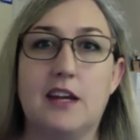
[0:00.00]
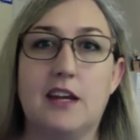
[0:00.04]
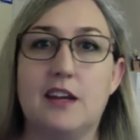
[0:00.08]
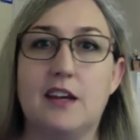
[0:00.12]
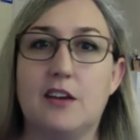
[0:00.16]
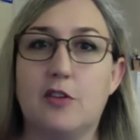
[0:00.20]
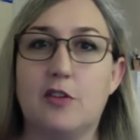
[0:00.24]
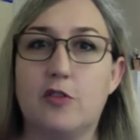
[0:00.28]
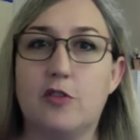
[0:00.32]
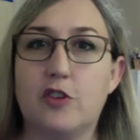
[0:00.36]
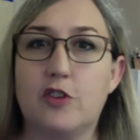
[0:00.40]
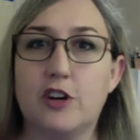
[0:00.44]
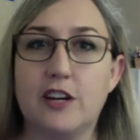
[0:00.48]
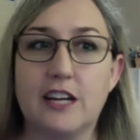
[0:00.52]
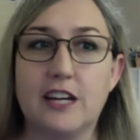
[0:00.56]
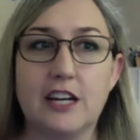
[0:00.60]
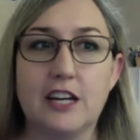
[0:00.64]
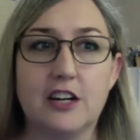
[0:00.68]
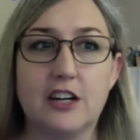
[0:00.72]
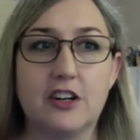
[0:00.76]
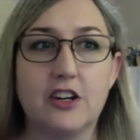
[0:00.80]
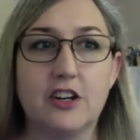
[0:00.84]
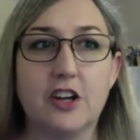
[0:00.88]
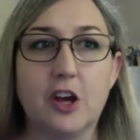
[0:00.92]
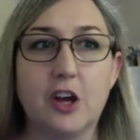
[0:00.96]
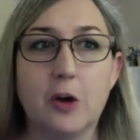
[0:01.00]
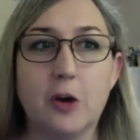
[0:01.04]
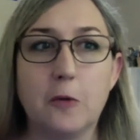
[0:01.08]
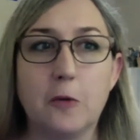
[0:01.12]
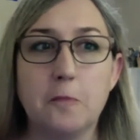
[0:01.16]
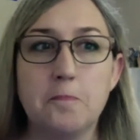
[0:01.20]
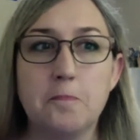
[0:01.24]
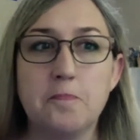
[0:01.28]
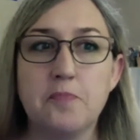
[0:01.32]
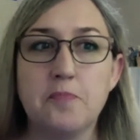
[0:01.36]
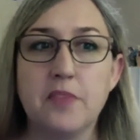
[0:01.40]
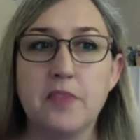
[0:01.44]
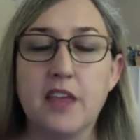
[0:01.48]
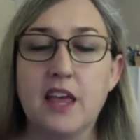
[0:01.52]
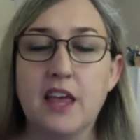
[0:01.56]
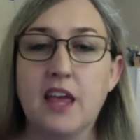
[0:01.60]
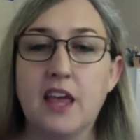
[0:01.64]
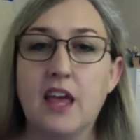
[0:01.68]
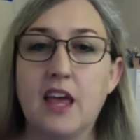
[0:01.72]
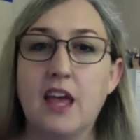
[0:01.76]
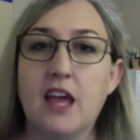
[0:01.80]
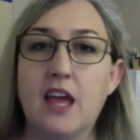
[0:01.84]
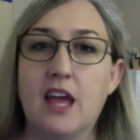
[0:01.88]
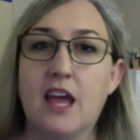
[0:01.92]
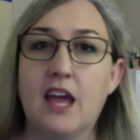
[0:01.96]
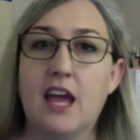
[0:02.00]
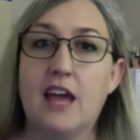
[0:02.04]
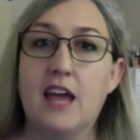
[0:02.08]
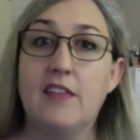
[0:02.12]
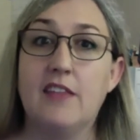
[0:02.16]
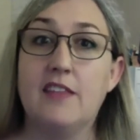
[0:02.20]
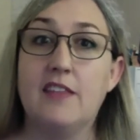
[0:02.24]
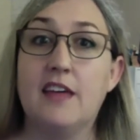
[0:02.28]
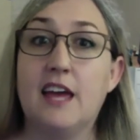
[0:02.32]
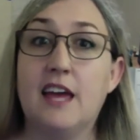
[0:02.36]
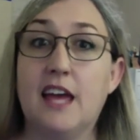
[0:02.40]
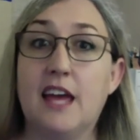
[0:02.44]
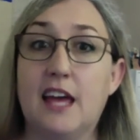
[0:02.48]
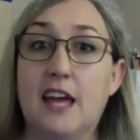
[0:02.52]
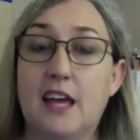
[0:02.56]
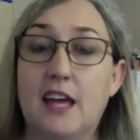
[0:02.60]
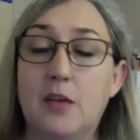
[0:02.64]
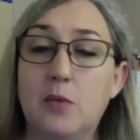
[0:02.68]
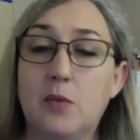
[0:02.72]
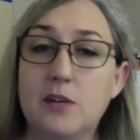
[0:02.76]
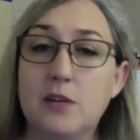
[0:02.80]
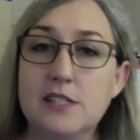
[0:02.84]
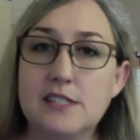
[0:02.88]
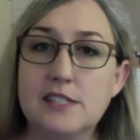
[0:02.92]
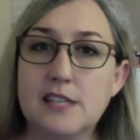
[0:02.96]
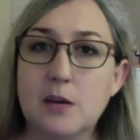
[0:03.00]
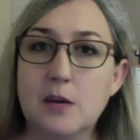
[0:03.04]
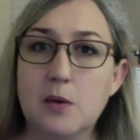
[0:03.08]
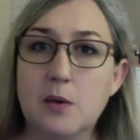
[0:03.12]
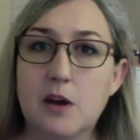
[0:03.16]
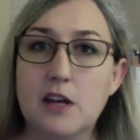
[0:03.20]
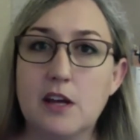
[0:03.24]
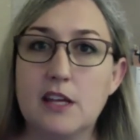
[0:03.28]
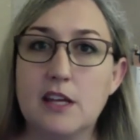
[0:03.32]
over a year ago. And then once they walk